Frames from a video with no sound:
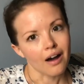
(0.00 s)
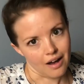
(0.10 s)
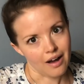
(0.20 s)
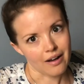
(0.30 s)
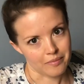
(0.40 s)

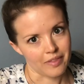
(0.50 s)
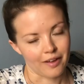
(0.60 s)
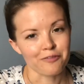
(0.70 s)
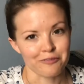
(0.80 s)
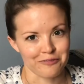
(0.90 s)
am
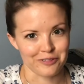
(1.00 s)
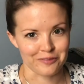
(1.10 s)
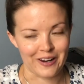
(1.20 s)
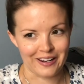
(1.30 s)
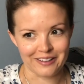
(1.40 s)
thankful for the
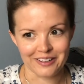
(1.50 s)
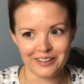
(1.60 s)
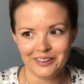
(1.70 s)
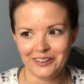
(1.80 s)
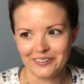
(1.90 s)
rain
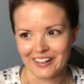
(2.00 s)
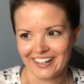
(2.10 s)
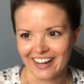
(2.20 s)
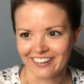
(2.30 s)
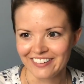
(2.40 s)
right
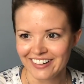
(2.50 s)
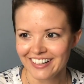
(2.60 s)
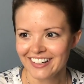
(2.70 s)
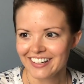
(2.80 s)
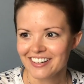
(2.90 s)
now,
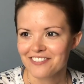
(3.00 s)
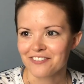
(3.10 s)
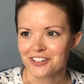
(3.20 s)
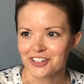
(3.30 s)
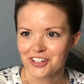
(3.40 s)

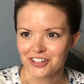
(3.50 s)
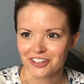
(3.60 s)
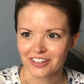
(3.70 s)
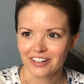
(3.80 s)
for sure.